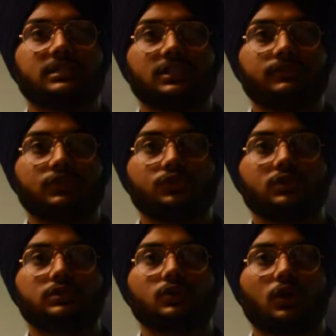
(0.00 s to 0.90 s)

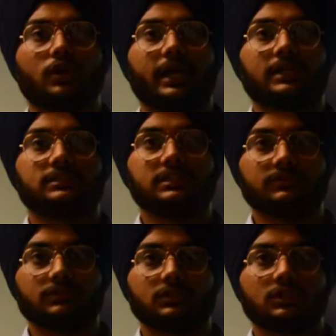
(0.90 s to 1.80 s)
individuals or as
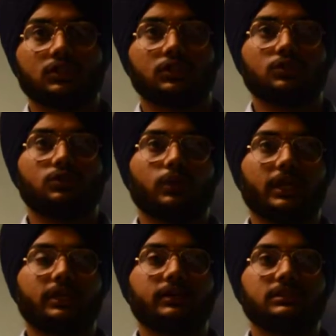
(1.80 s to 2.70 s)
teams to
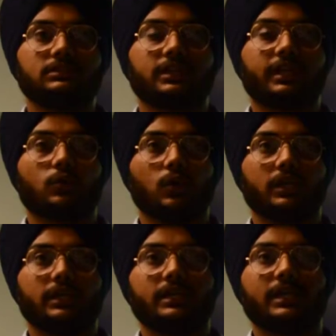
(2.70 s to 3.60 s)
increase their
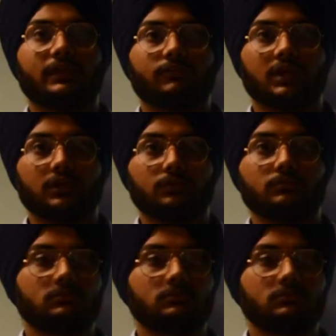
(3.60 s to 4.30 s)
quality and value.